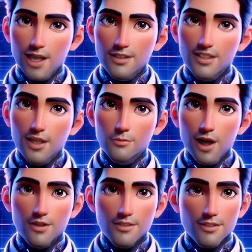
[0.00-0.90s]
Let's
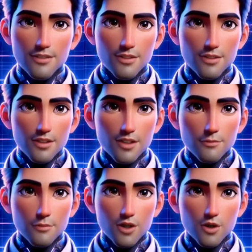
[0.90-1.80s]
discover it and
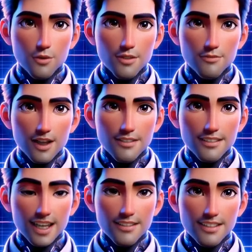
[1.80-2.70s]
show how to make a
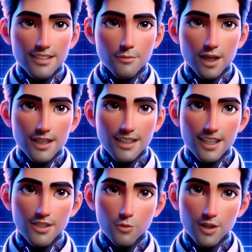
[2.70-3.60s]
pivot table.
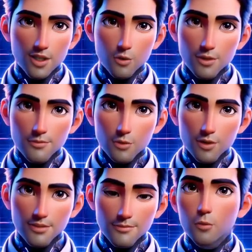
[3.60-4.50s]
So how do I
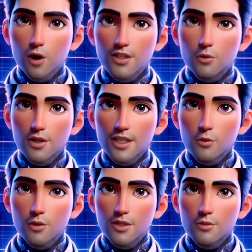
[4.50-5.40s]
make a pivot table in
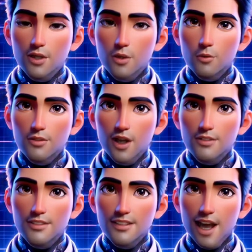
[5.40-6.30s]
Excel?
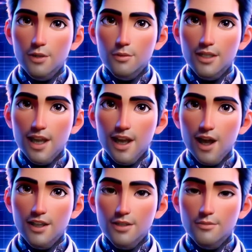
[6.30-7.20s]
Here it is.
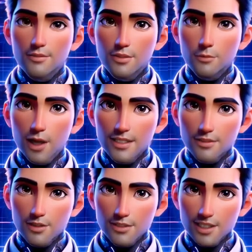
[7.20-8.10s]
It's guiding
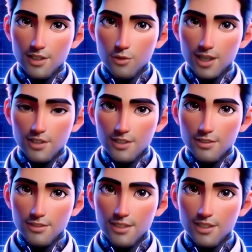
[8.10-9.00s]
me on how to do
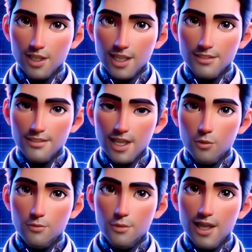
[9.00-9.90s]
this, which can be a
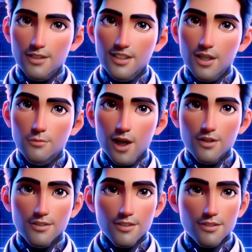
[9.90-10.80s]
bit complicated
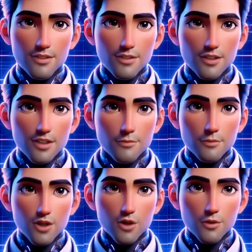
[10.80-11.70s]
in Excel.
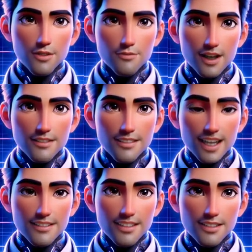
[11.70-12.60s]
but at least it
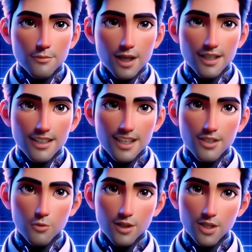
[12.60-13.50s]
gives me a start and
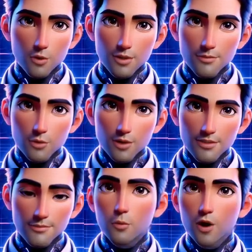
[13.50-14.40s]
guides me step by
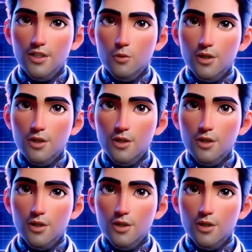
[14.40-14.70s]
step.